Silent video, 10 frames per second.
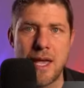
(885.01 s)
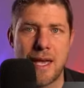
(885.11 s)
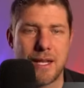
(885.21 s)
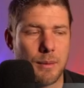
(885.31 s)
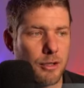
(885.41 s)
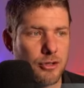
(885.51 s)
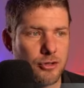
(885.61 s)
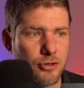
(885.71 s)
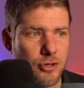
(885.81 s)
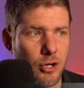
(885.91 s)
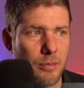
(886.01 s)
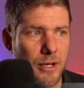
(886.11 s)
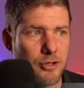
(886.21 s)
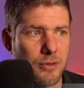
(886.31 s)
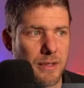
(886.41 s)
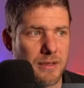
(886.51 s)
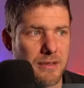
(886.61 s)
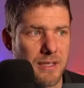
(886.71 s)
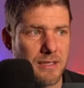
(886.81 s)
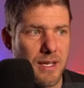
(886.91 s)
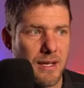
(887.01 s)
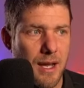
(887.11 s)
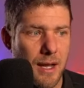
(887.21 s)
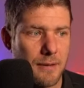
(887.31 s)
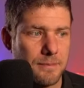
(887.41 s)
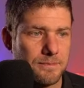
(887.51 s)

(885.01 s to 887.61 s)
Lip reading: and I'm going to start by shooting stick side high.